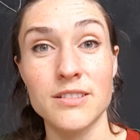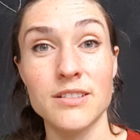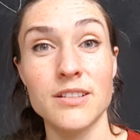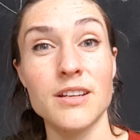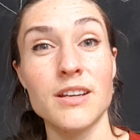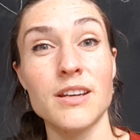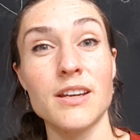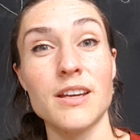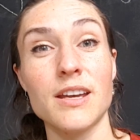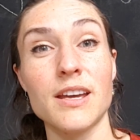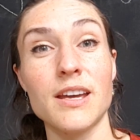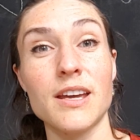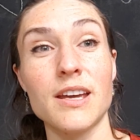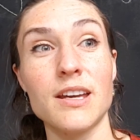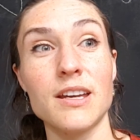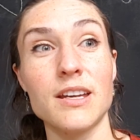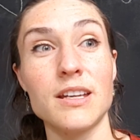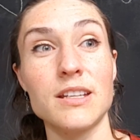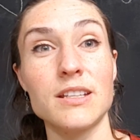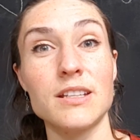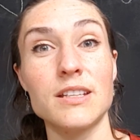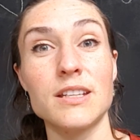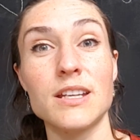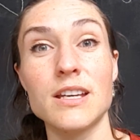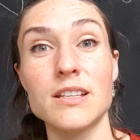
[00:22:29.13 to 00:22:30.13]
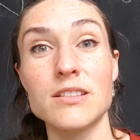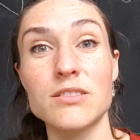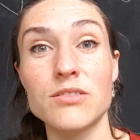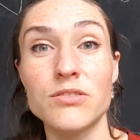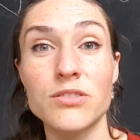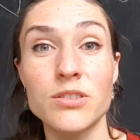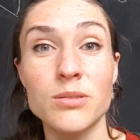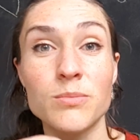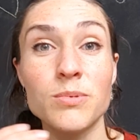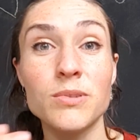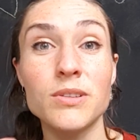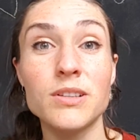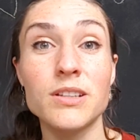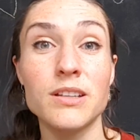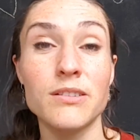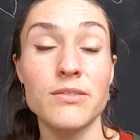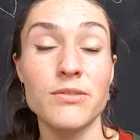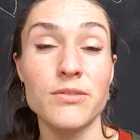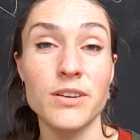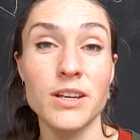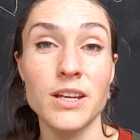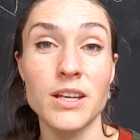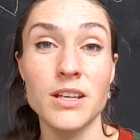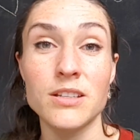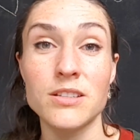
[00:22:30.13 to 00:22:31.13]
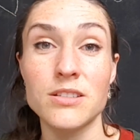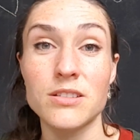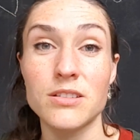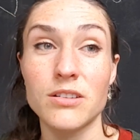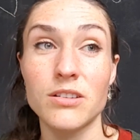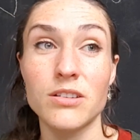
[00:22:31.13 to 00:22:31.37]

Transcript: and it has a ripple effect